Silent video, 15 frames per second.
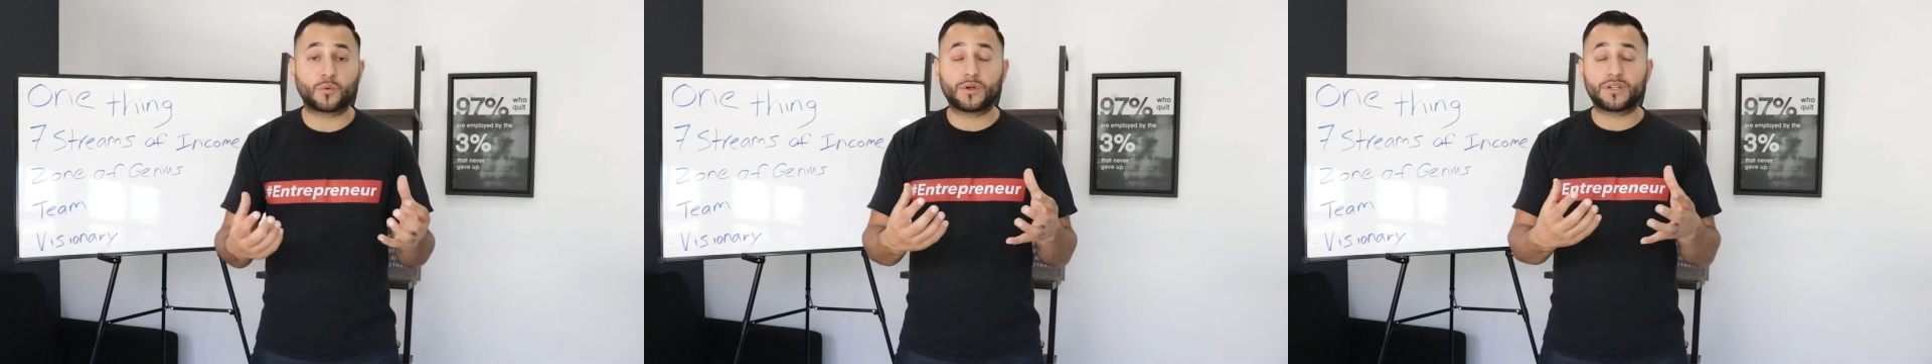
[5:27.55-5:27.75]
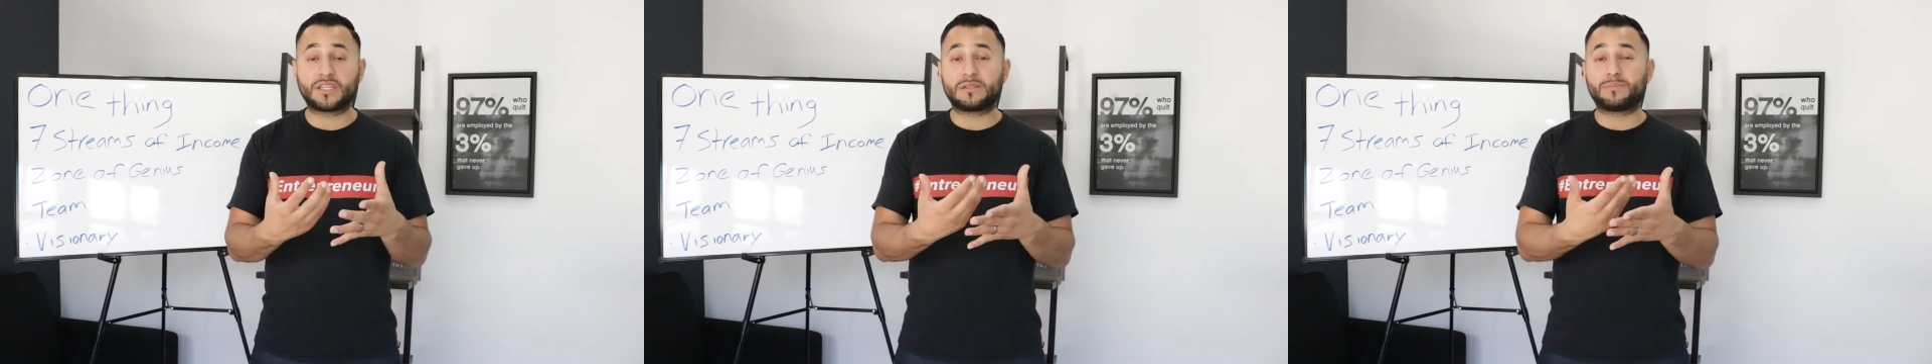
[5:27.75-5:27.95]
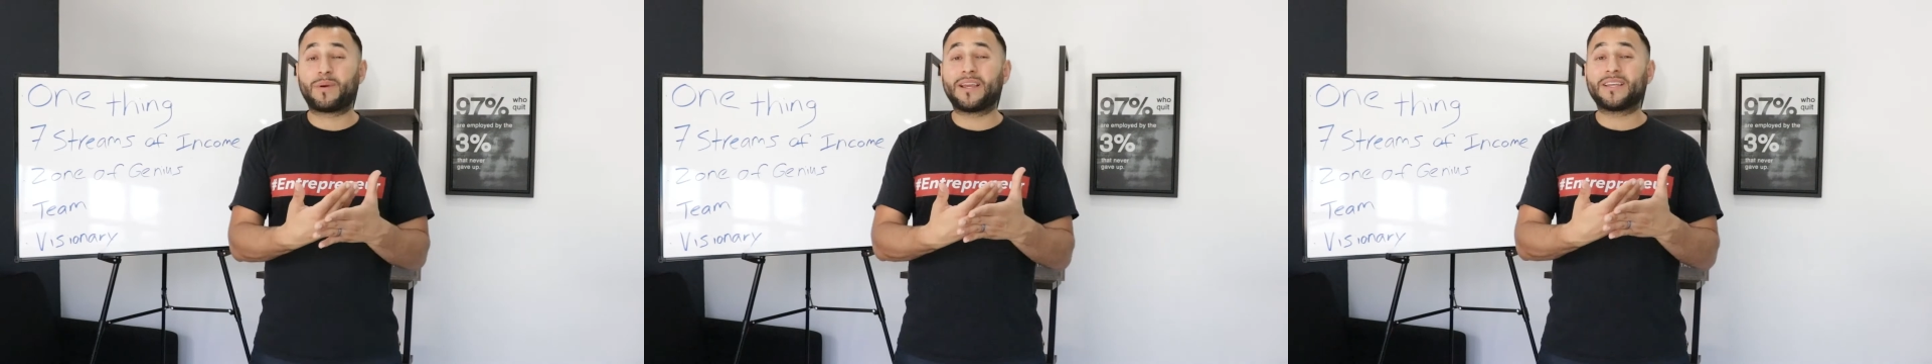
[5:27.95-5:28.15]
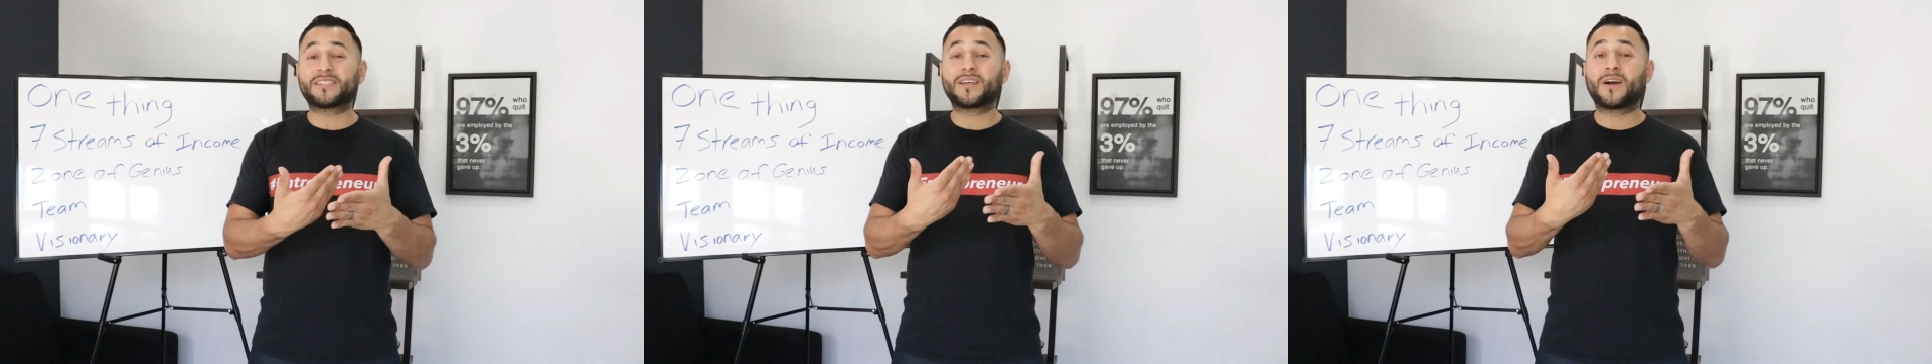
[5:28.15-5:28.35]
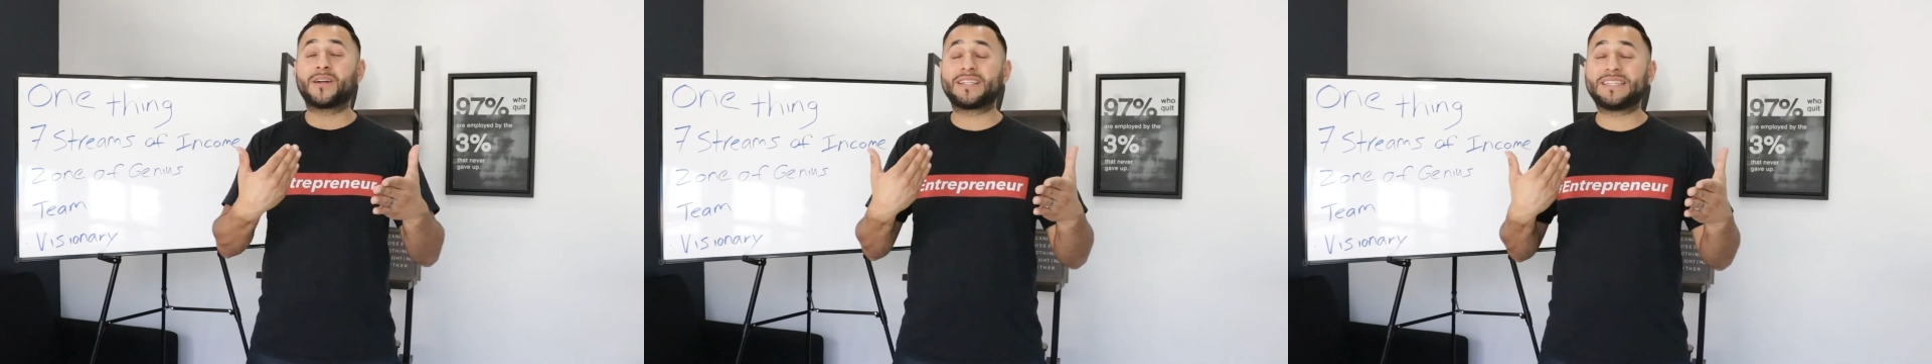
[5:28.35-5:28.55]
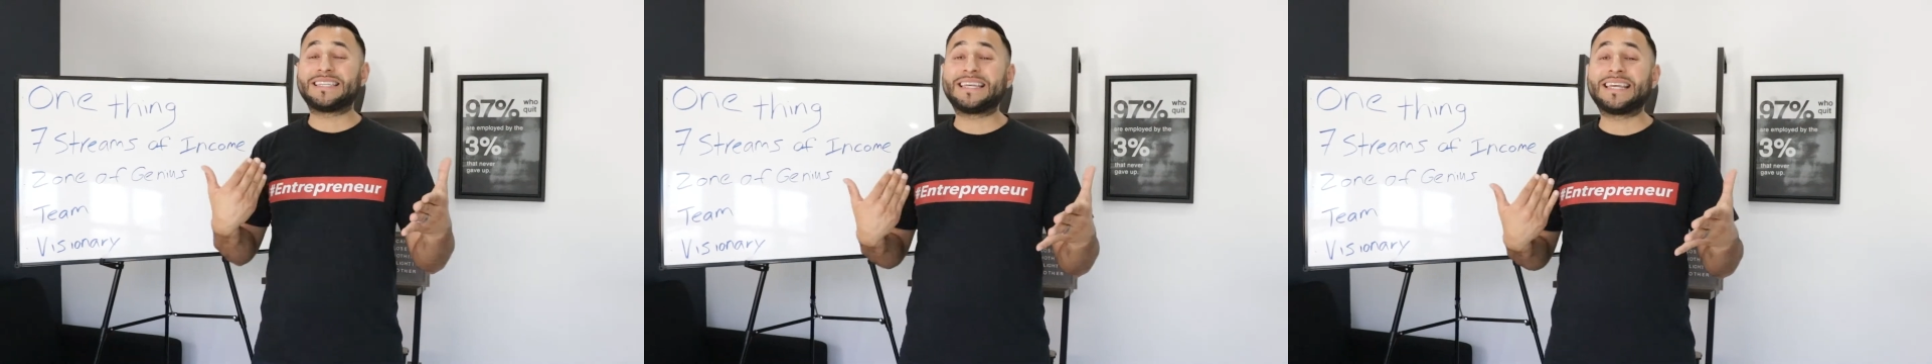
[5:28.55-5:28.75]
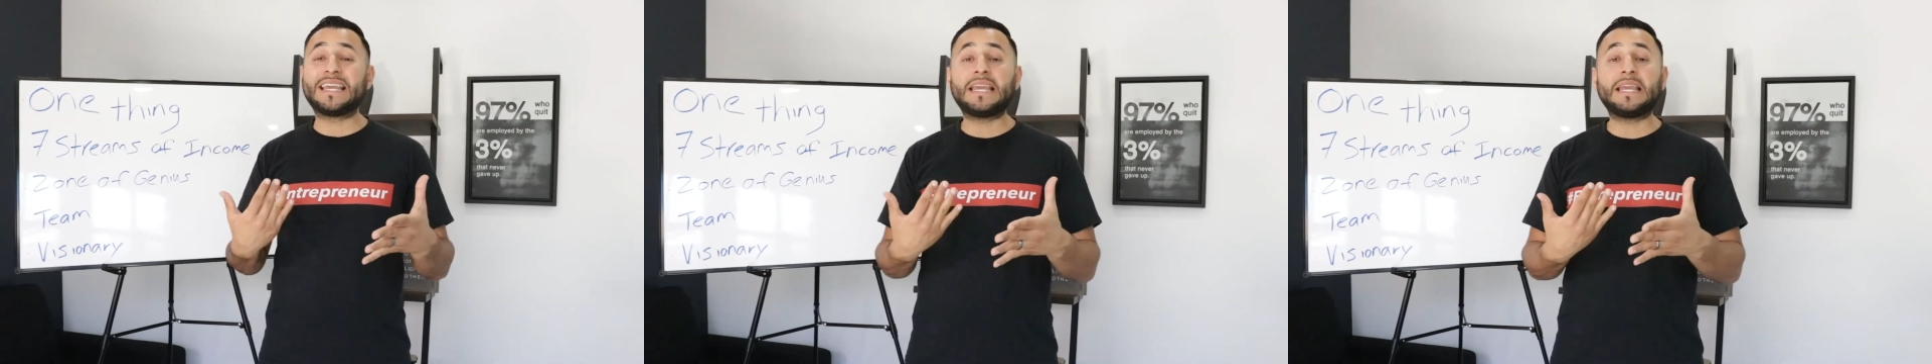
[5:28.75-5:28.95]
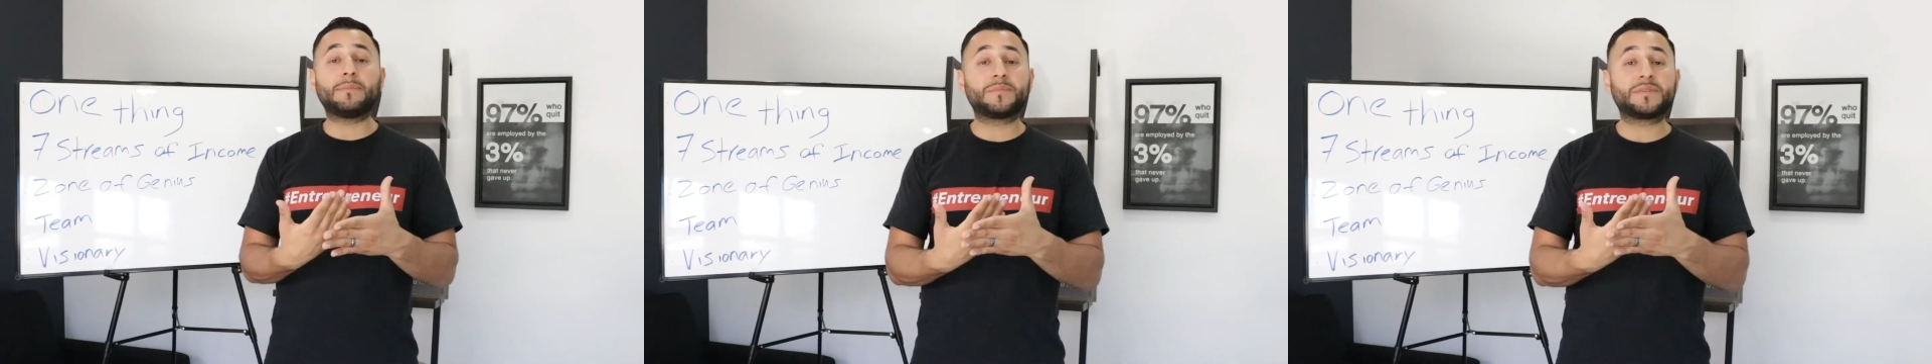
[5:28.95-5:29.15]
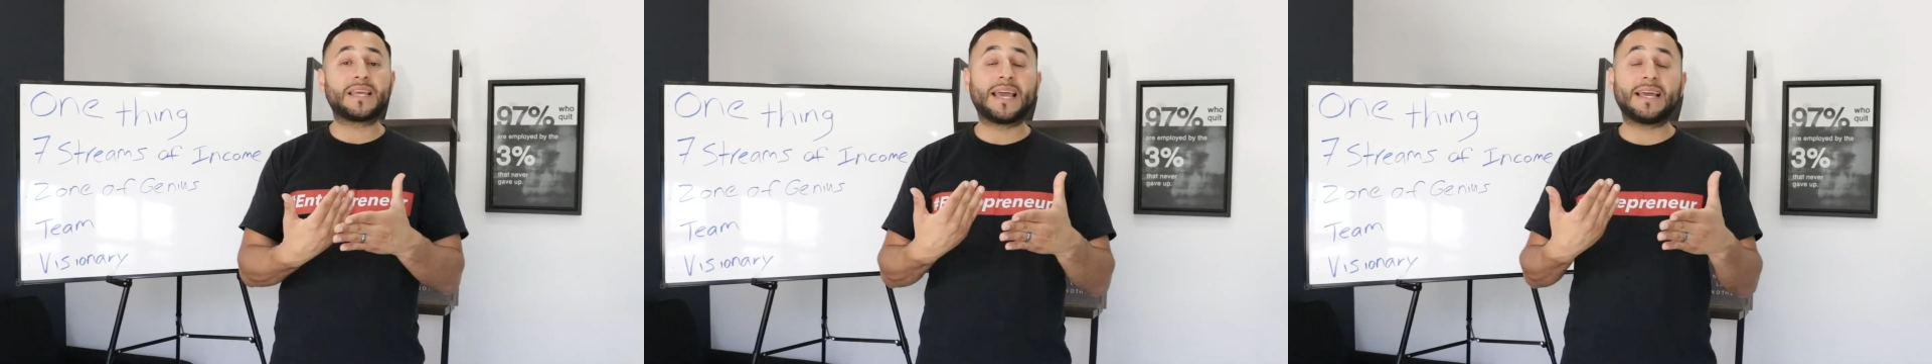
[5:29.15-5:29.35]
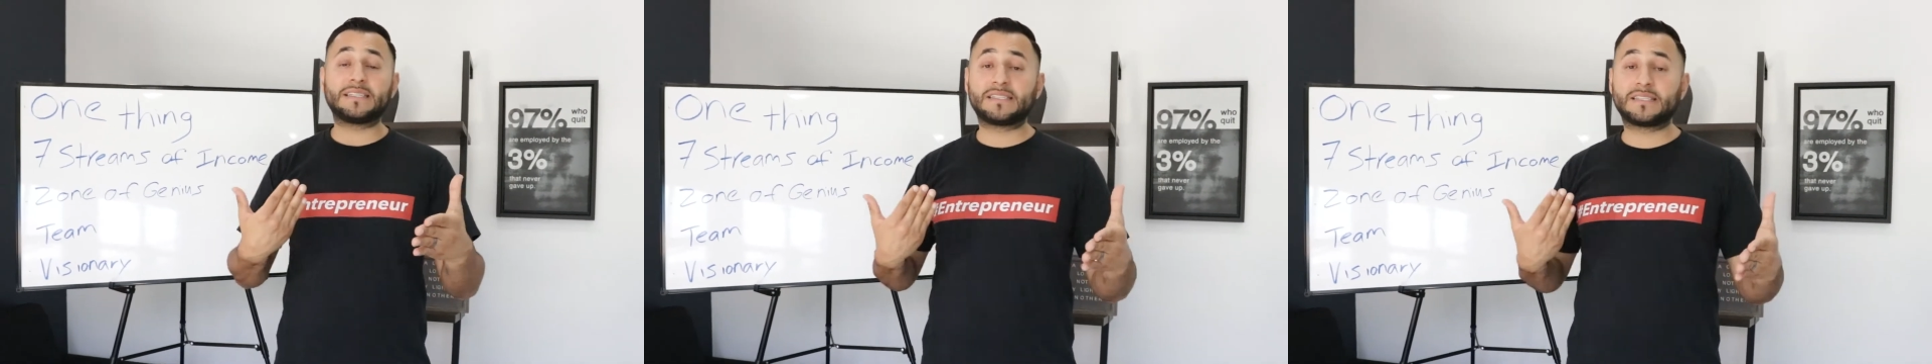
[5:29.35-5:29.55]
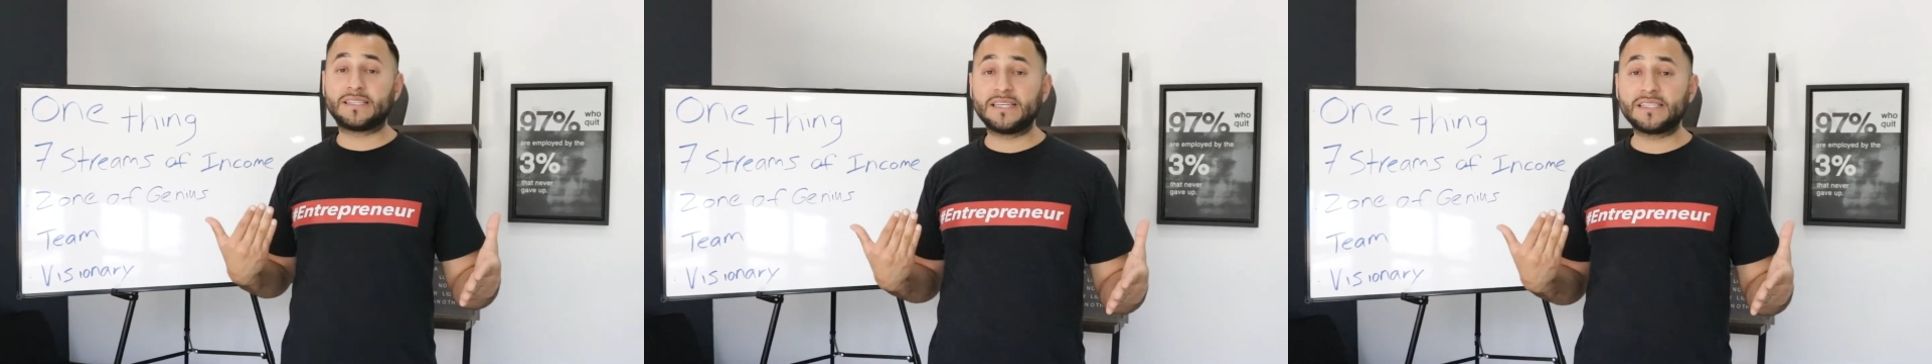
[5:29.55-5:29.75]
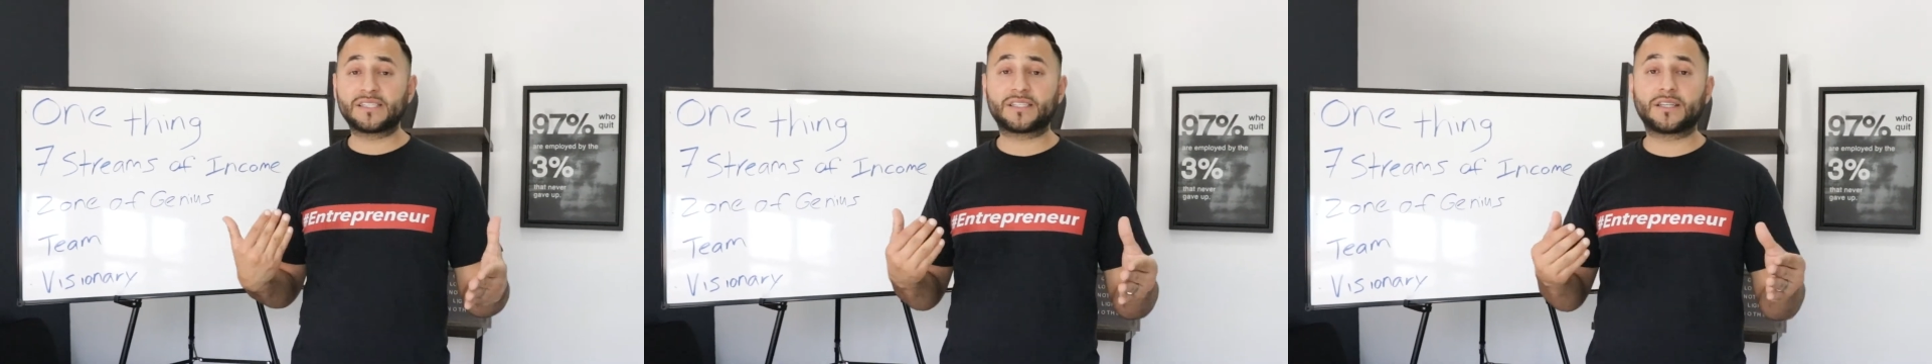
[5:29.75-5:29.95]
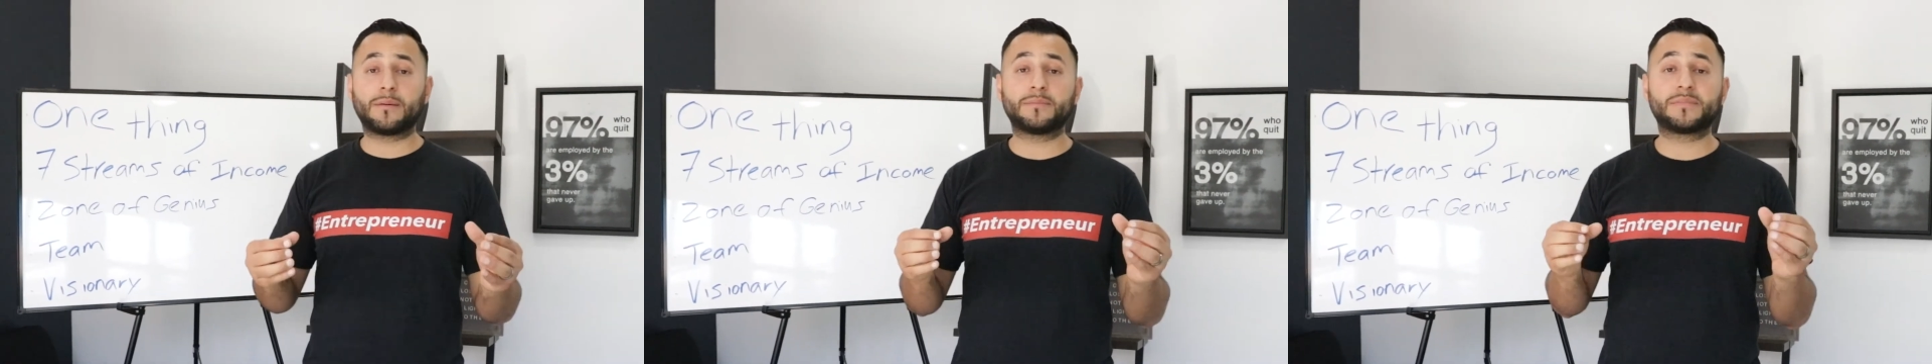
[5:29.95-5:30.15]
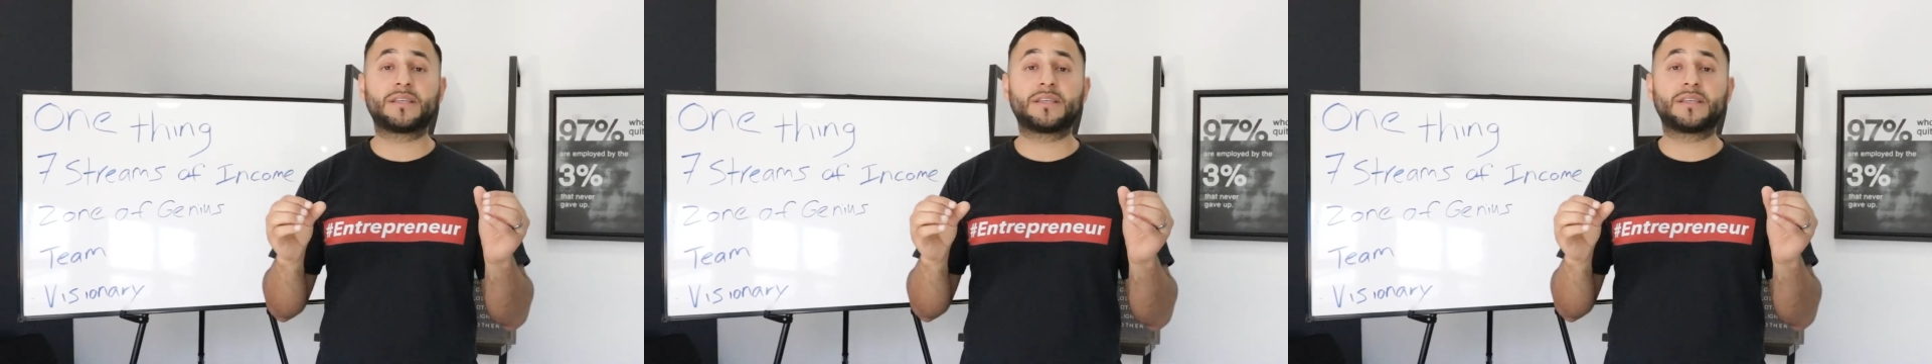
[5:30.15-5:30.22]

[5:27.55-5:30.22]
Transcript: which is based on teams and systems,